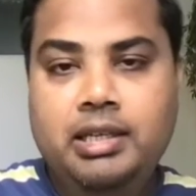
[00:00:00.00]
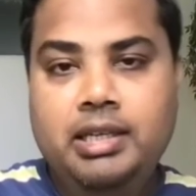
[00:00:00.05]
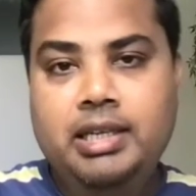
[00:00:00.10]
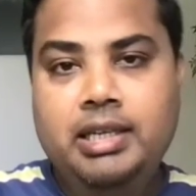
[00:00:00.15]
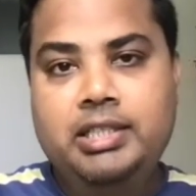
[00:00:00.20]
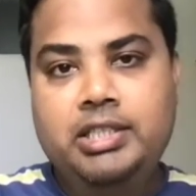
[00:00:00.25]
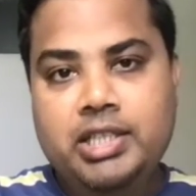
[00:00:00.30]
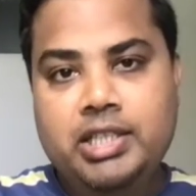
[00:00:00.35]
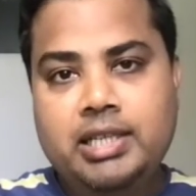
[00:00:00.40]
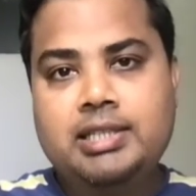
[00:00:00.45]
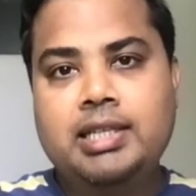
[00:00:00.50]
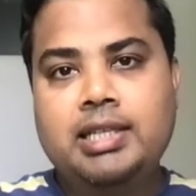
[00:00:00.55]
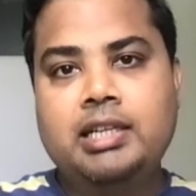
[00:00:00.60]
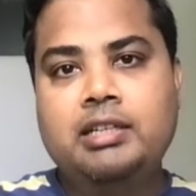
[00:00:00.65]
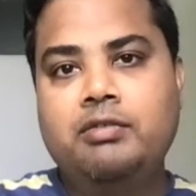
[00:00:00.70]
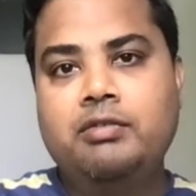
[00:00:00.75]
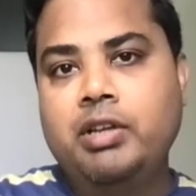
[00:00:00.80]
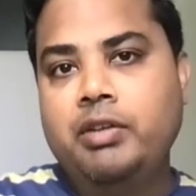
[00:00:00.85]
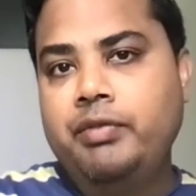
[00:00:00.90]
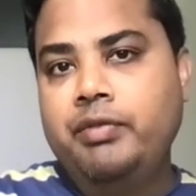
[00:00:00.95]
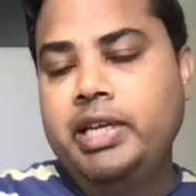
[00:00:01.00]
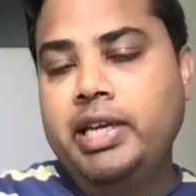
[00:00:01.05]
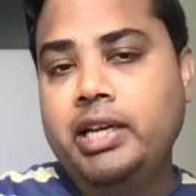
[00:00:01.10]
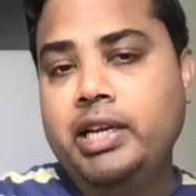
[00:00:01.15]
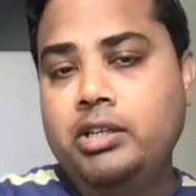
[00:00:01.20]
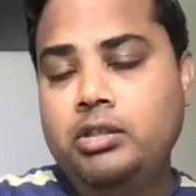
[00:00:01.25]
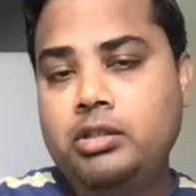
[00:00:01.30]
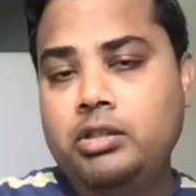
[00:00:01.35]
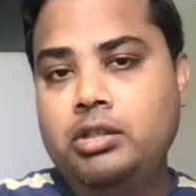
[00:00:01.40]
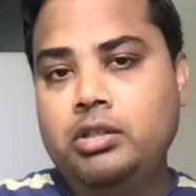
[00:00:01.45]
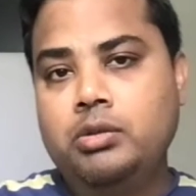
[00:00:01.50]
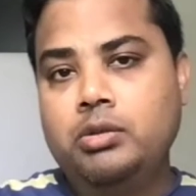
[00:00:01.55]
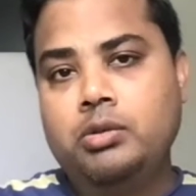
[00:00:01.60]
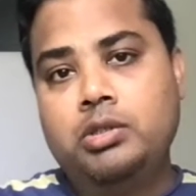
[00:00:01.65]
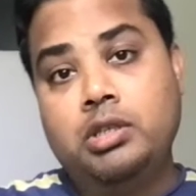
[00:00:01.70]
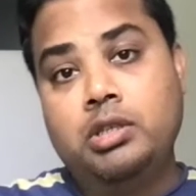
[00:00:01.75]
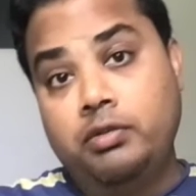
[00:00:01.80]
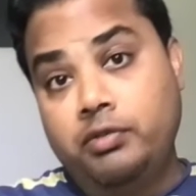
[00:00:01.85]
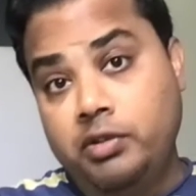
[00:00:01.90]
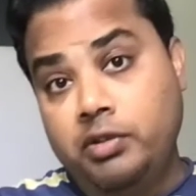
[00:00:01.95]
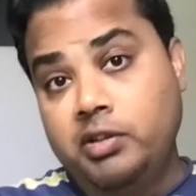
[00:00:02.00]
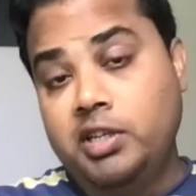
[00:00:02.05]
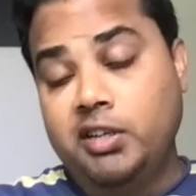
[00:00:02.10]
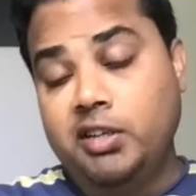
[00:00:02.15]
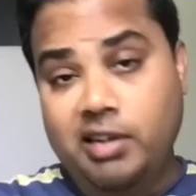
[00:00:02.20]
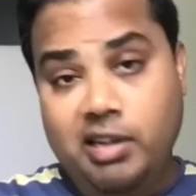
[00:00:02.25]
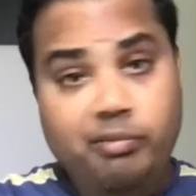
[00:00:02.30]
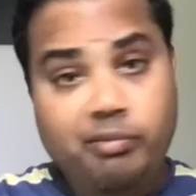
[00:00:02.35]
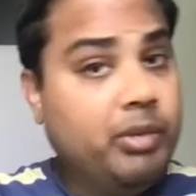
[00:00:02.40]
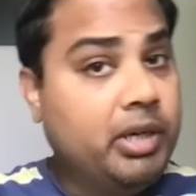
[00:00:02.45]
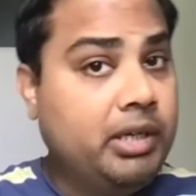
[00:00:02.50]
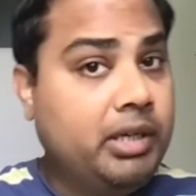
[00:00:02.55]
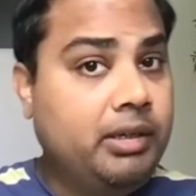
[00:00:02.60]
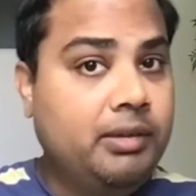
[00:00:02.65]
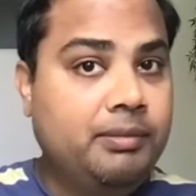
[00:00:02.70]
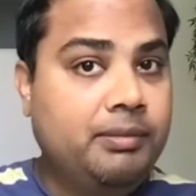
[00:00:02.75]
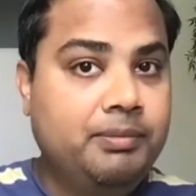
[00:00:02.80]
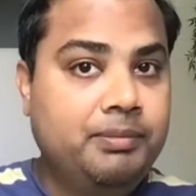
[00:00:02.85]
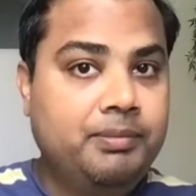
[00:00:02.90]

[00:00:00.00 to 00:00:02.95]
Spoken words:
It's just that when we get to software development,